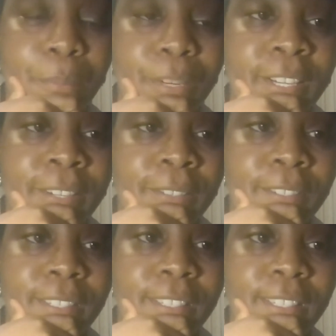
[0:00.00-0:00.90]
Brown
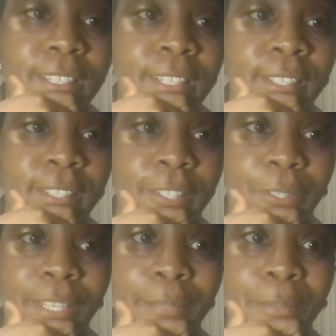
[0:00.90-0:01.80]
and
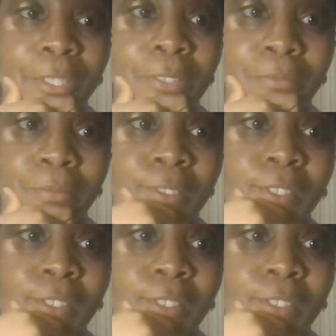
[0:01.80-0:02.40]
Alonzo Edmiston